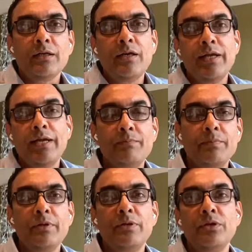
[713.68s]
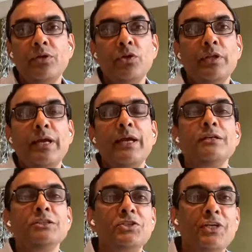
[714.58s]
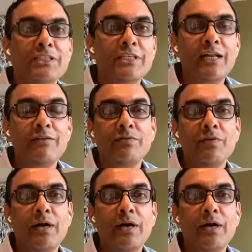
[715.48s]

clearly, the industry itself,